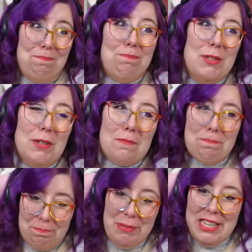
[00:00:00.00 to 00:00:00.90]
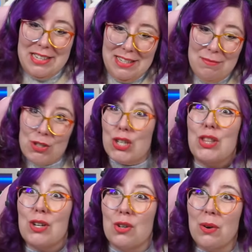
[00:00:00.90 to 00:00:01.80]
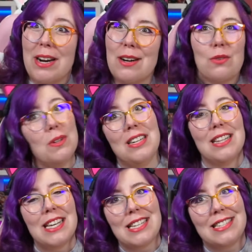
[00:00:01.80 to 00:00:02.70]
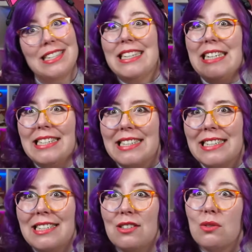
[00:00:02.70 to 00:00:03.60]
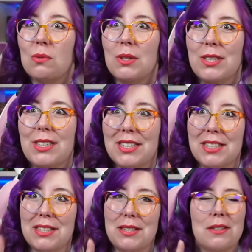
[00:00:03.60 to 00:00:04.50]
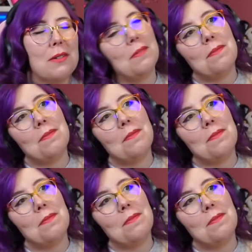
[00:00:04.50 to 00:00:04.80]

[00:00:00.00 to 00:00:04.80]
I'm gonna beat him to the ground one of these days, I swear.